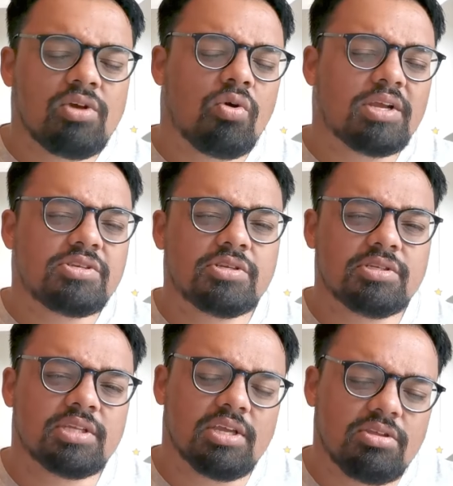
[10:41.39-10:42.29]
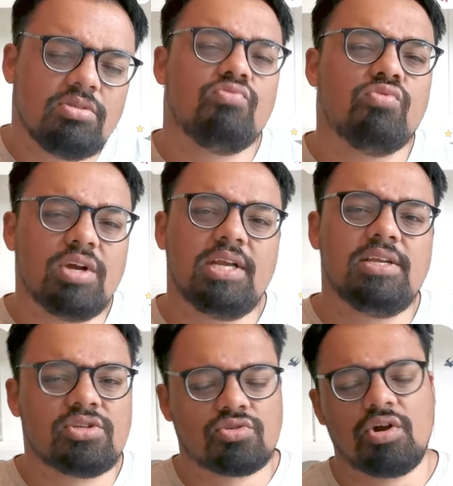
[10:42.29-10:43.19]
Are there any questions that you
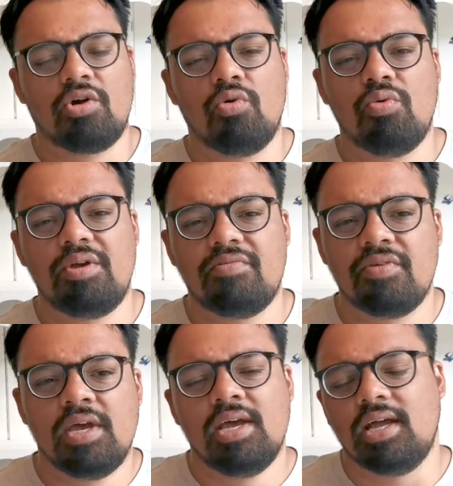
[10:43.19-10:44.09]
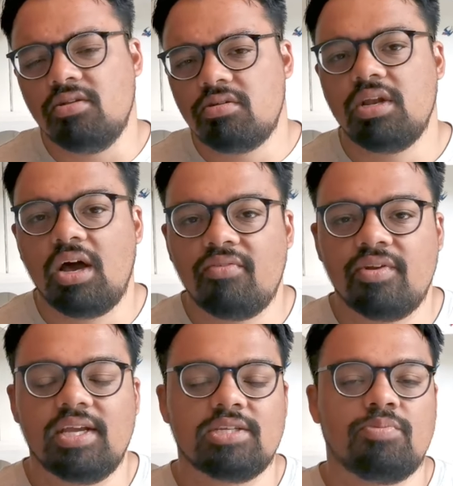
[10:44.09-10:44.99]
really struggle with and
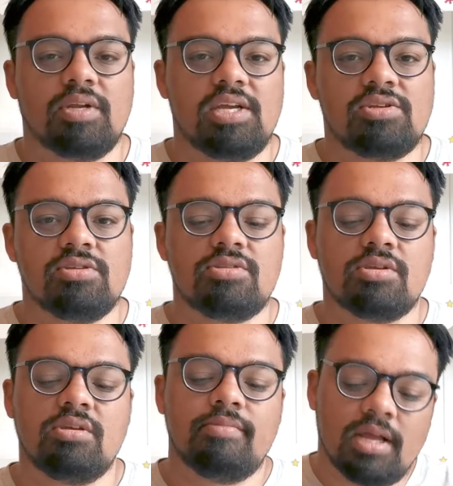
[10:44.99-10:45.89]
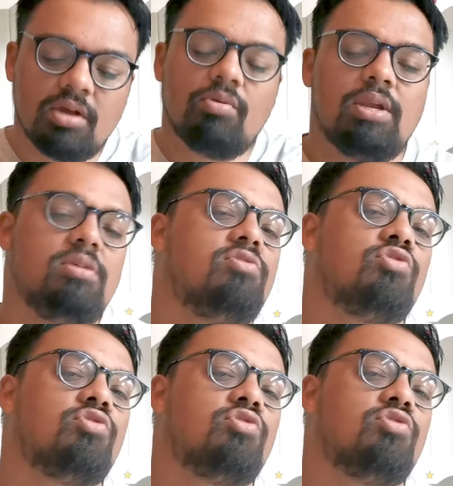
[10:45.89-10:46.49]
you'd love an explanation to?